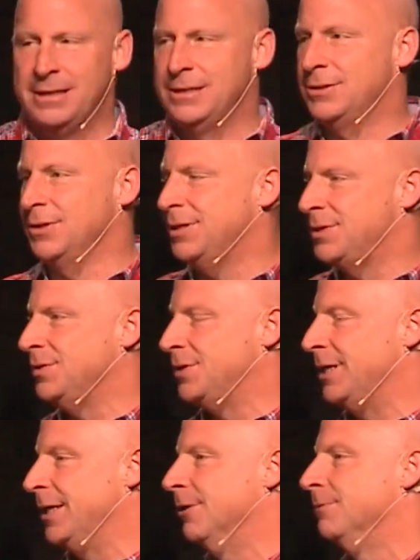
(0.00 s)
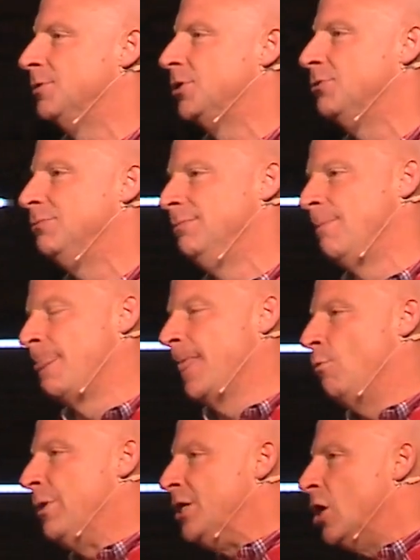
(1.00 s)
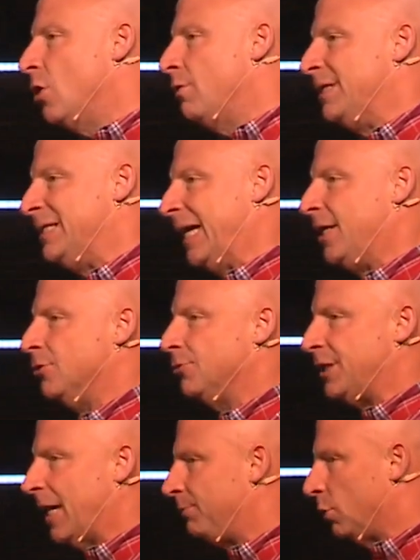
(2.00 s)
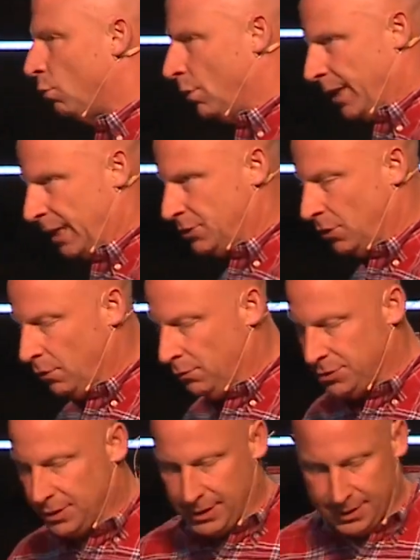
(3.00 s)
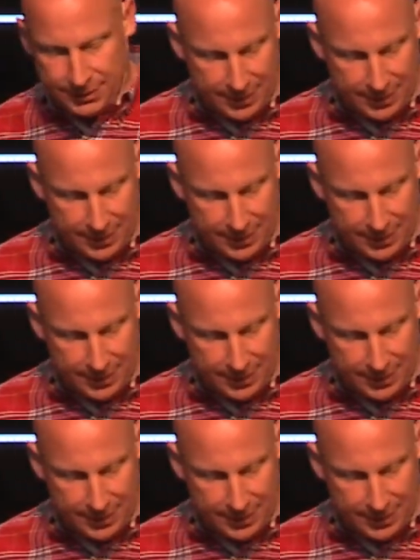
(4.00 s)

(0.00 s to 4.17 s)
So this is the deal. So we know in Daniel chapter 1, I told you this,